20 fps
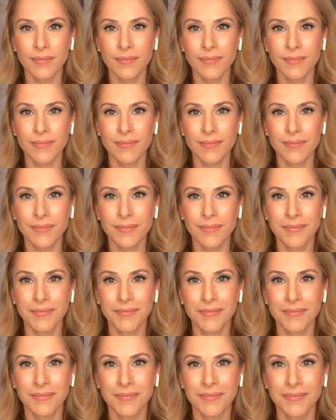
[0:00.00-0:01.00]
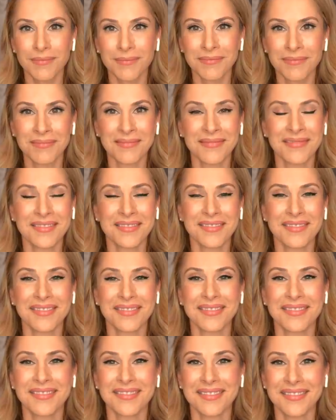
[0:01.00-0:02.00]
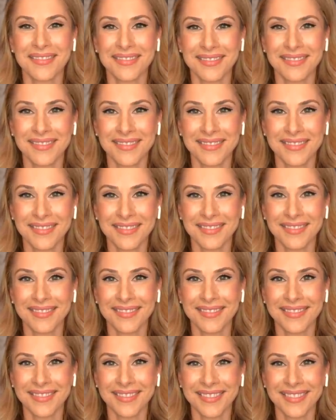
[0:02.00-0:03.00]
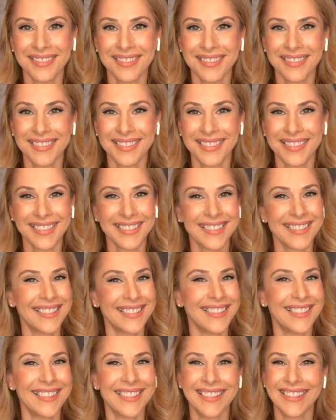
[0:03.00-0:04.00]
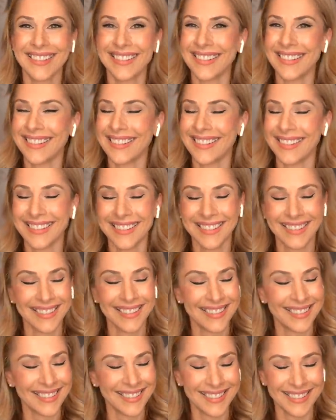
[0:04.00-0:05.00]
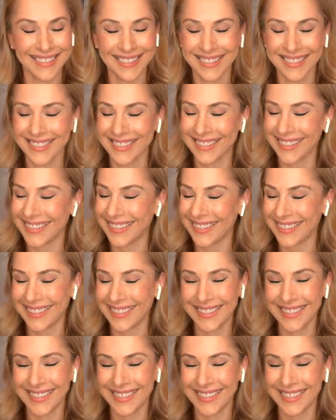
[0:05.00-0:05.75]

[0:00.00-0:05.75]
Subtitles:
(not speaking)